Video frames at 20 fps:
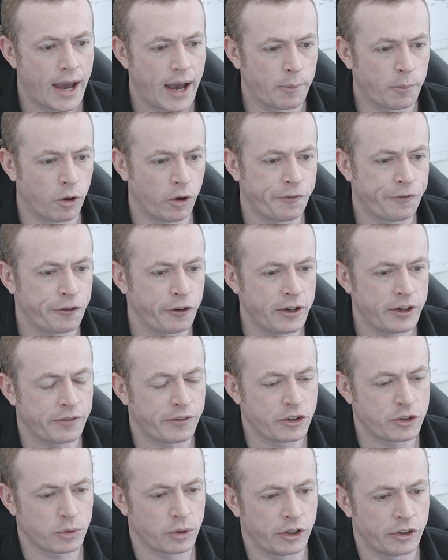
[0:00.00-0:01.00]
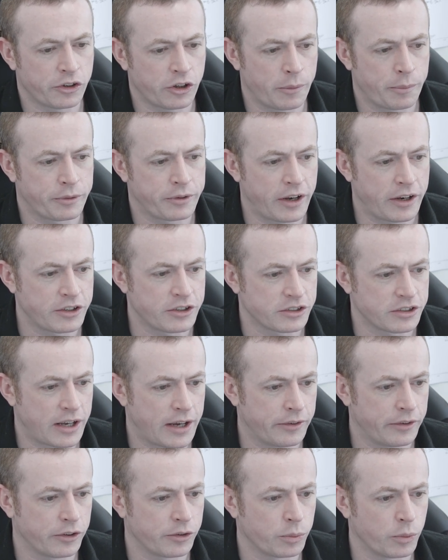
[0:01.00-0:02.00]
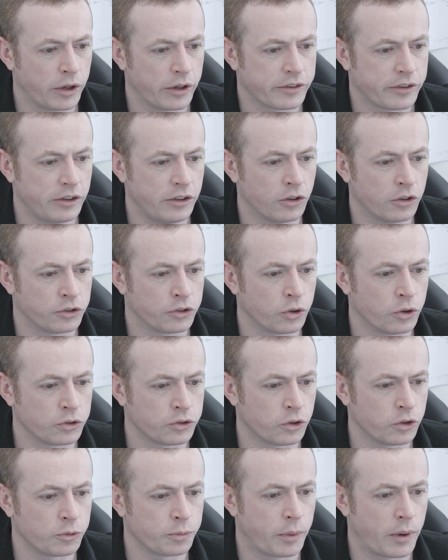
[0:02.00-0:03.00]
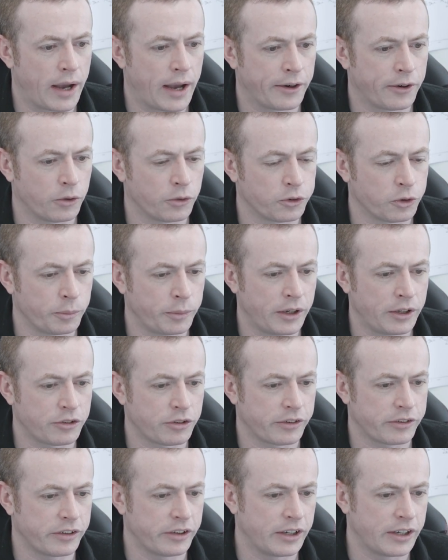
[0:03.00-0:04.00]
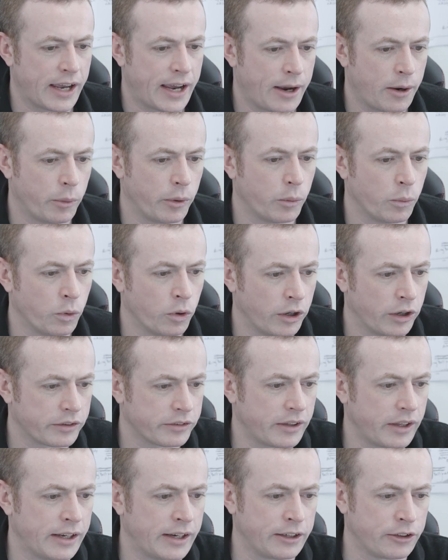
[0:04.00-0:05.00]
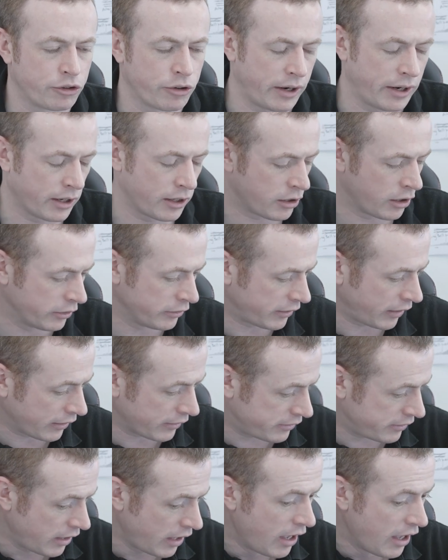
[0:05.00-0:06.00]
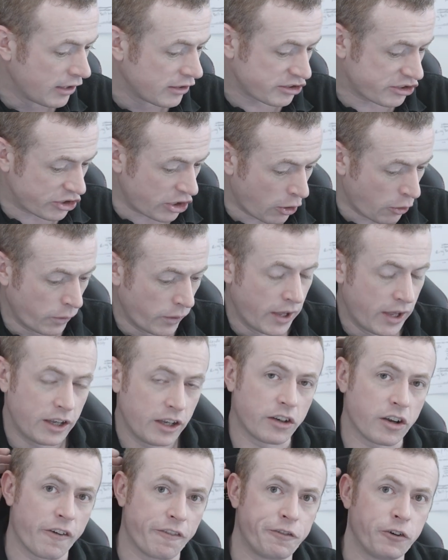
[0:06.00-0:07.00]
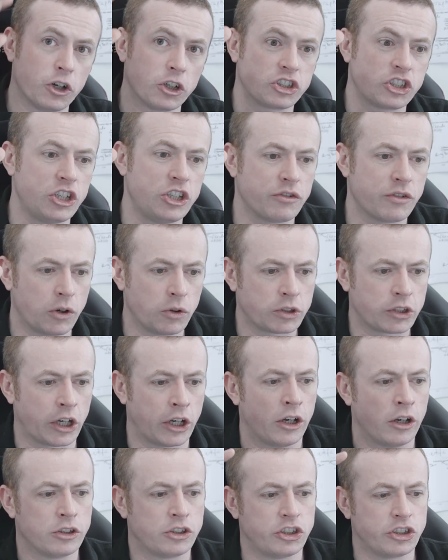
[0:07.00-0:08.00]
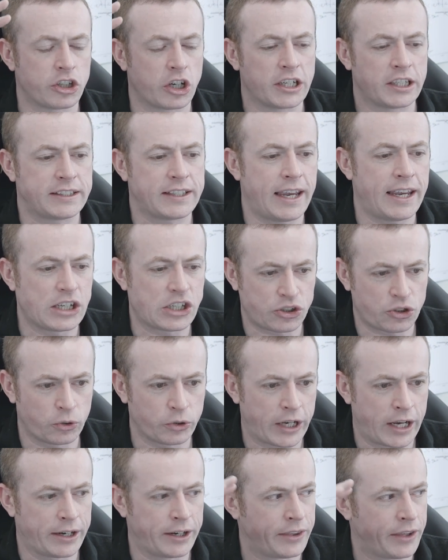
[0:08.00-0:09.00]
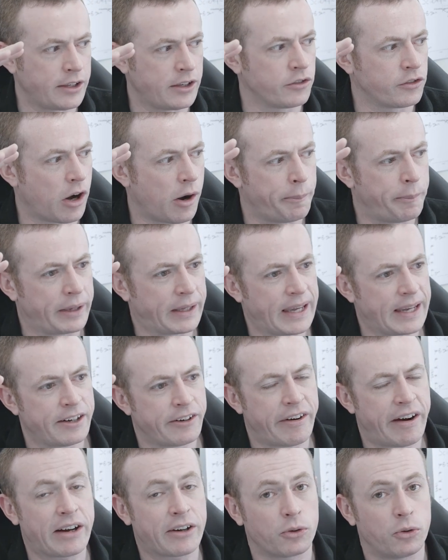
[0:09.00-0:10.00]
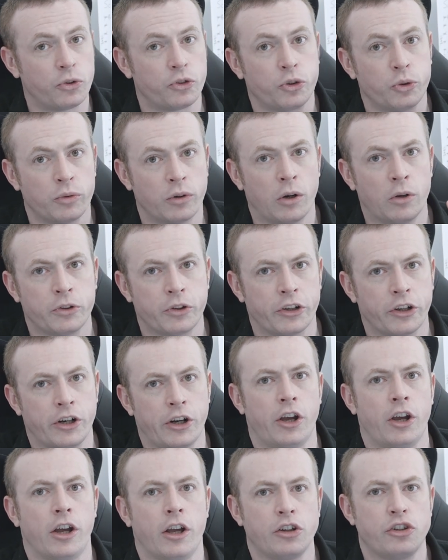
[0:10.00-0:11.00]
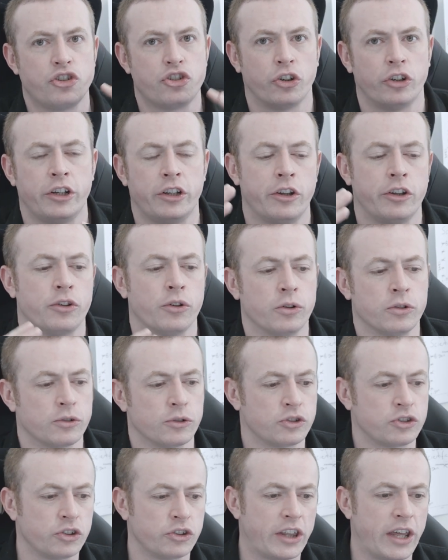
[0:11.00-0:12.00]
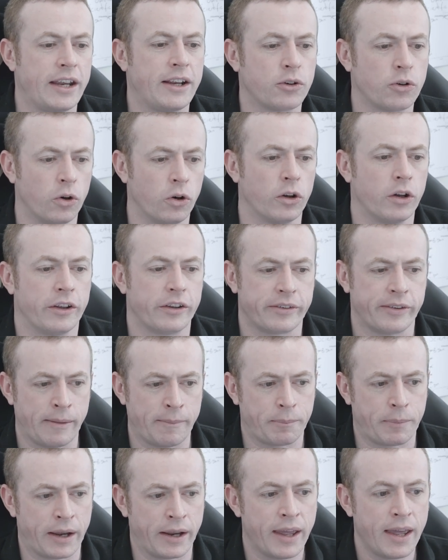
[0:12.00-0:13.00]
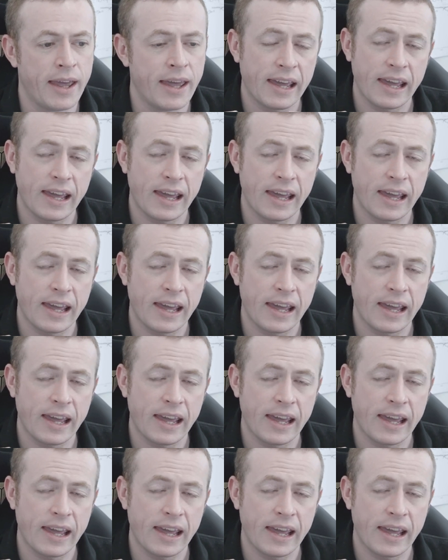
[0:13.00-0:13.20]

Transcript: I'm all for individual interpretations how this works at your dojos, but I'd also be interested in how it works in a greater context. So you've got a fourteen year old girl, she's going to take Shodan, and then you've got beginner adults who are older than her joining the dojo. Should they call her senpai?